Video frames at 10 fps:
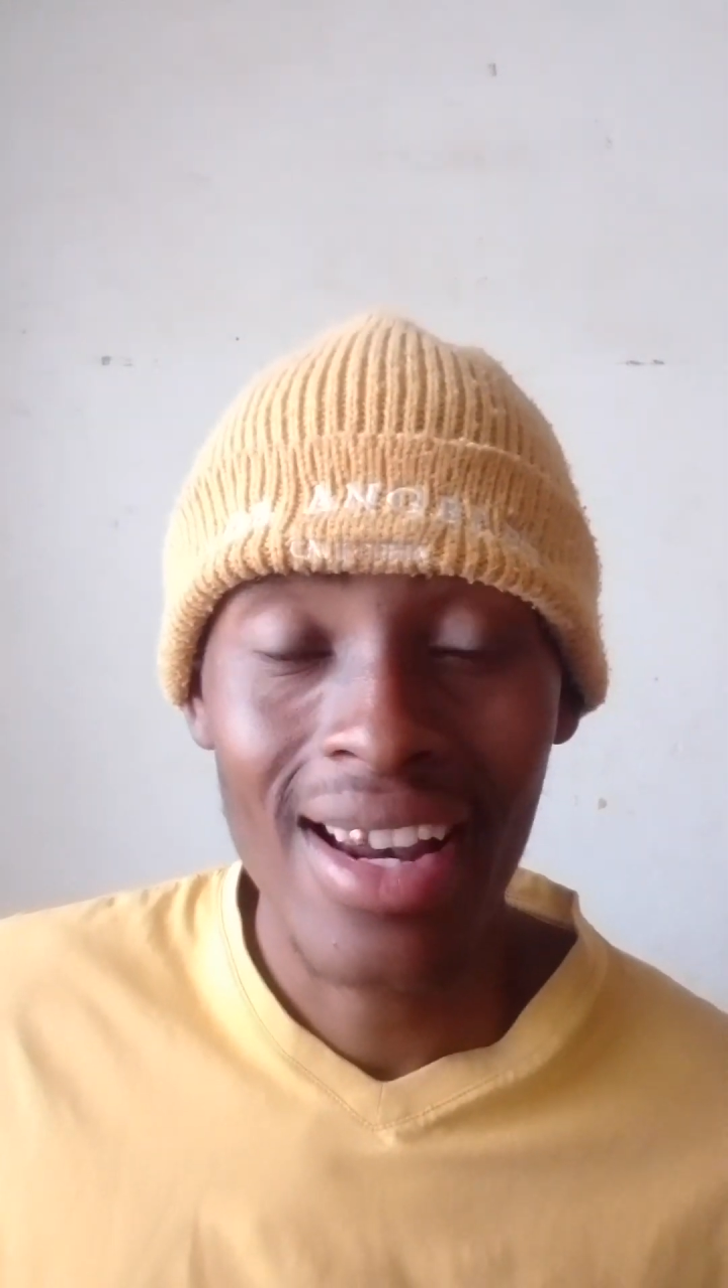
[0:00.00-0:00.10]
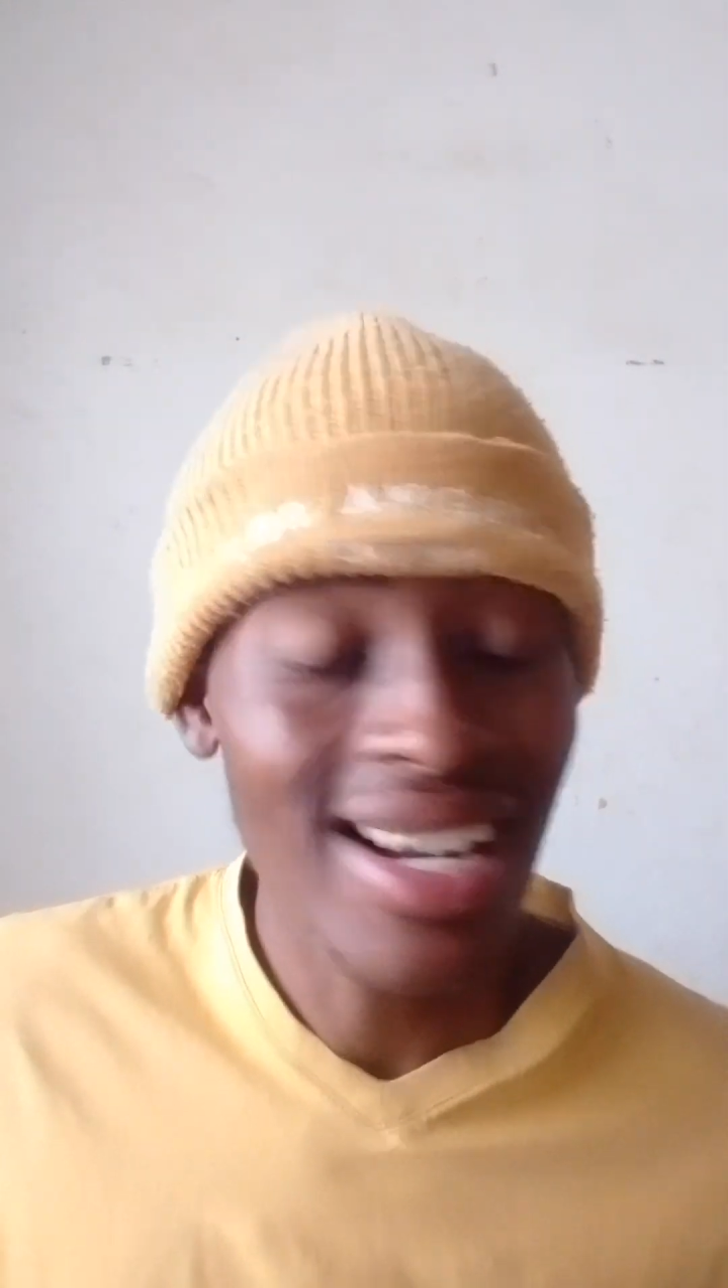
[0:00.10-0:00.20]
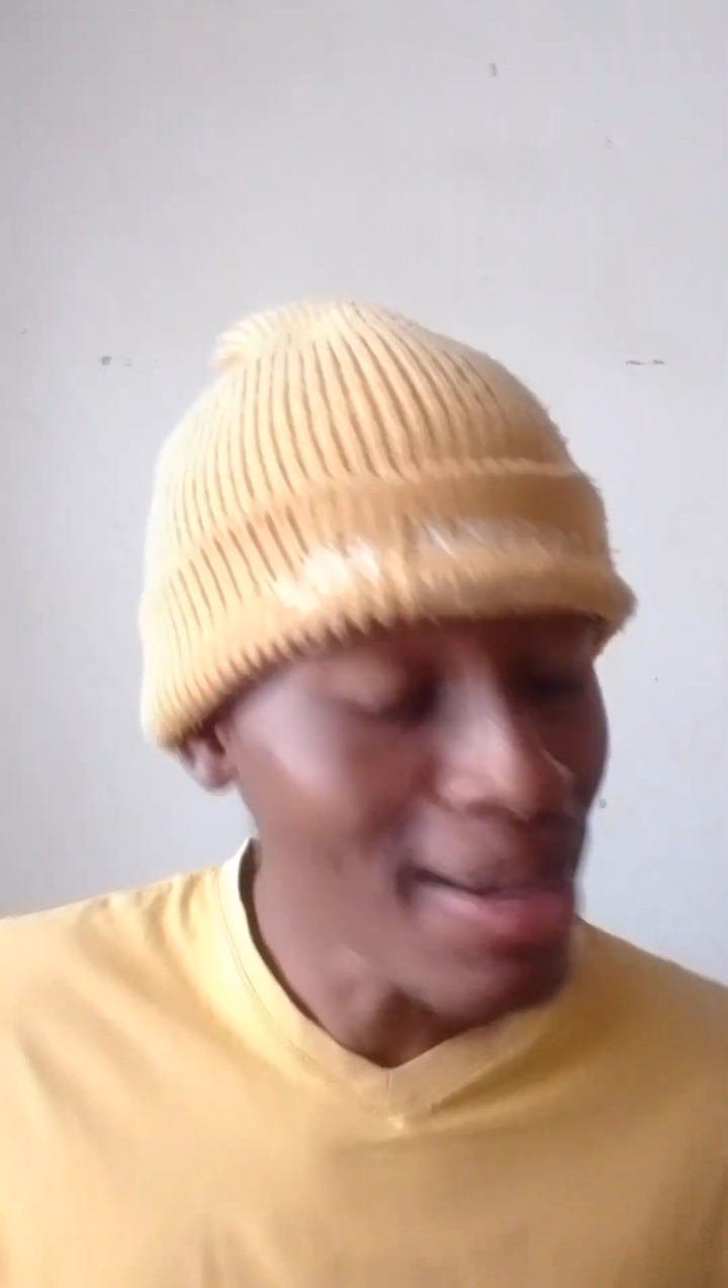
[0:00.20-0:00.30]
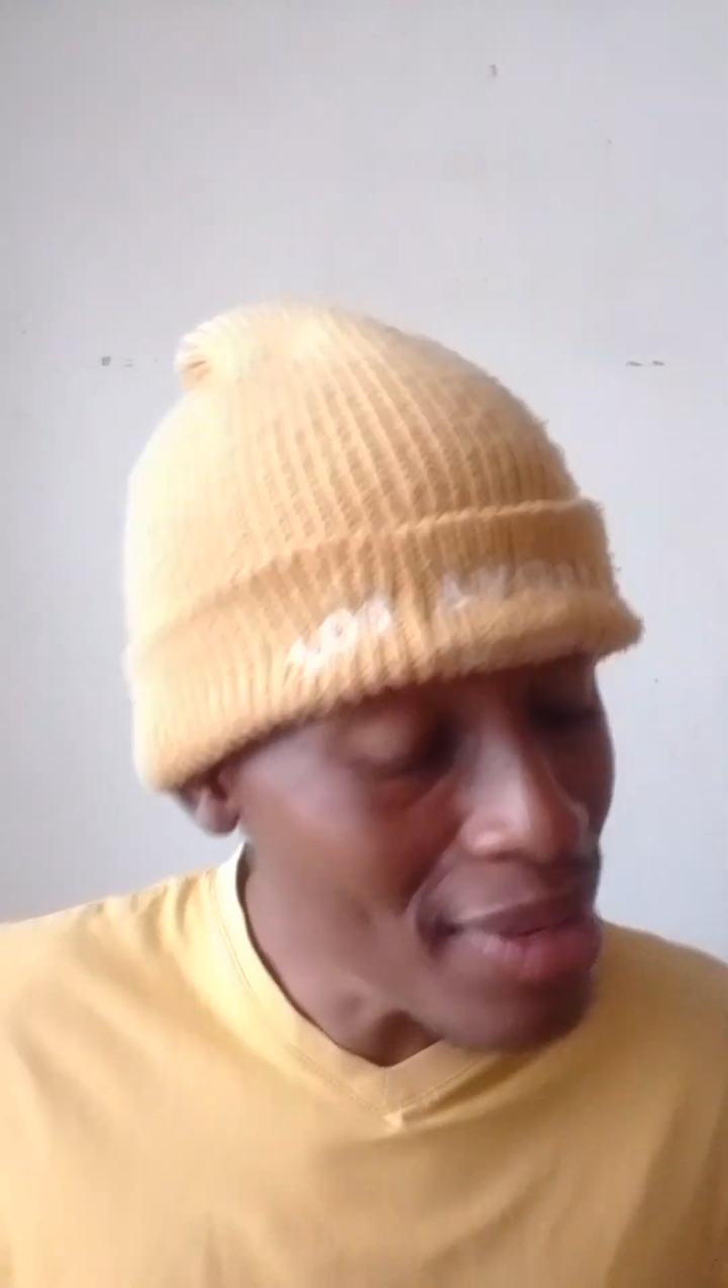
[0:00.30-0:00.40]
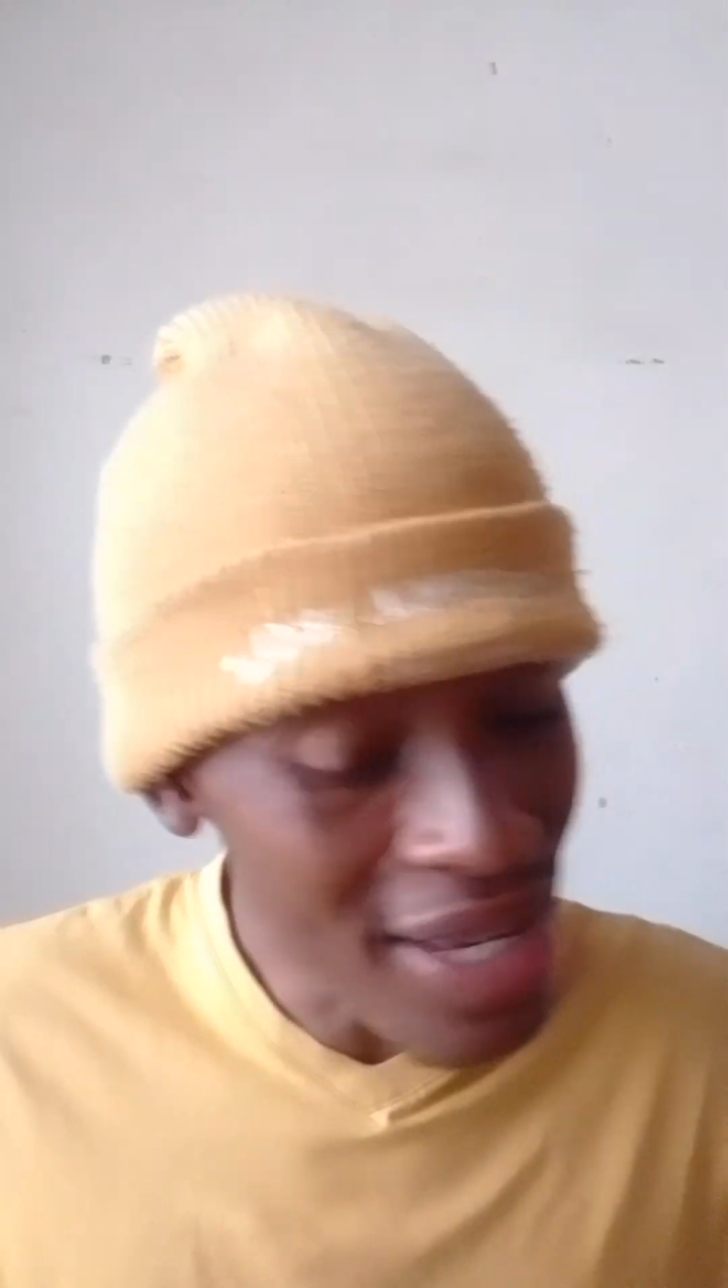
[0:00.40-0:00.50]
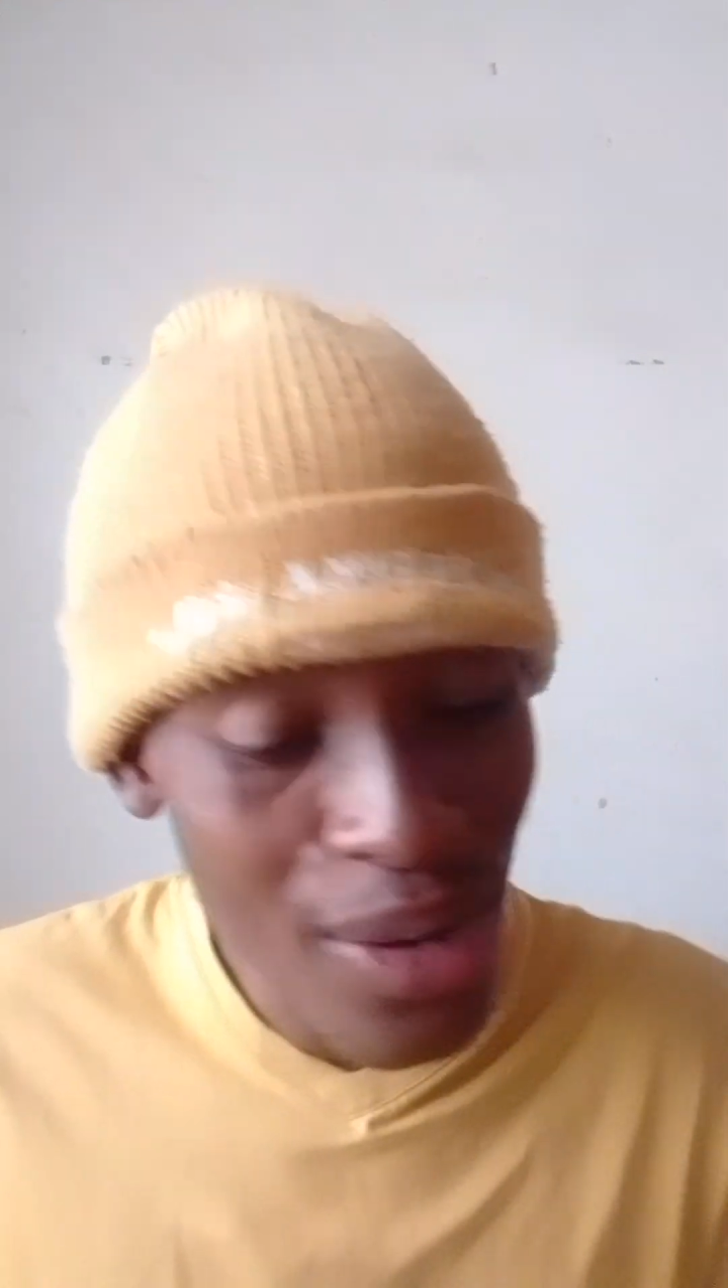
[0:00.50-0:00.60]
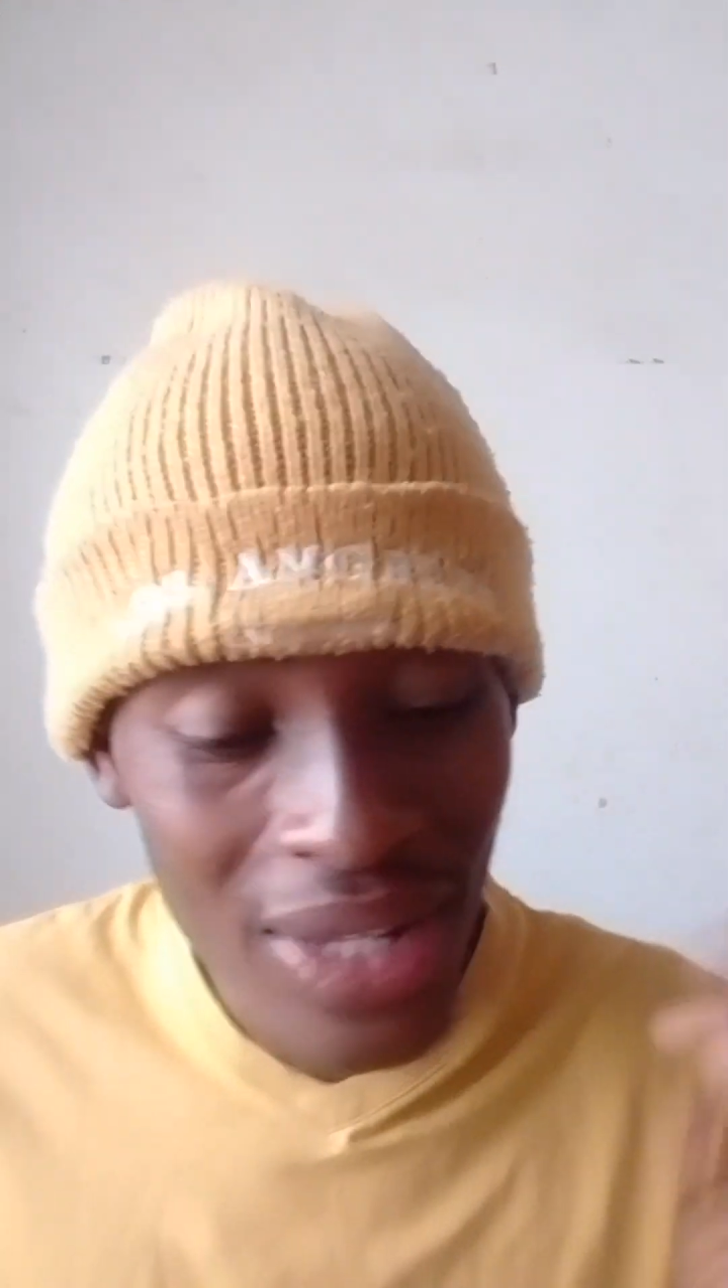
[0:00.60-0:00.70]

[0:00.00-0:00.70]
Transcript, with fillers: Like, let me tell